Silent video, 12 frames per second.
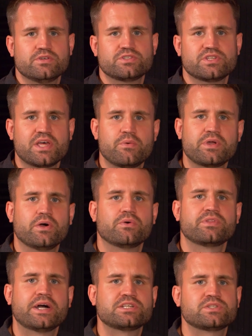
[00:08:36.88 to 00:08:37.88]
there we go.
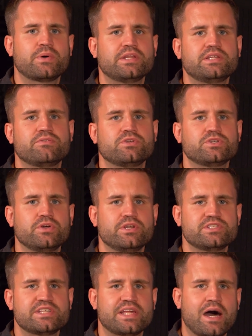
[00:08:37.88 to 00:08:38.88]
Thanks to Andy for joining
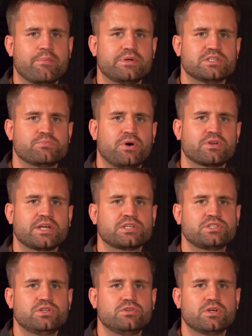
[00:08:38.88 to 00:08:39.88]
us in the Habitz Podcast
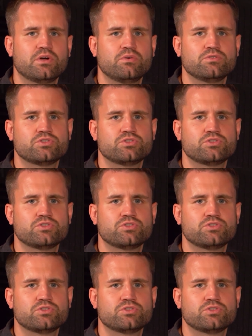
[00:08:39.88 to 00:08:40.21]
studio,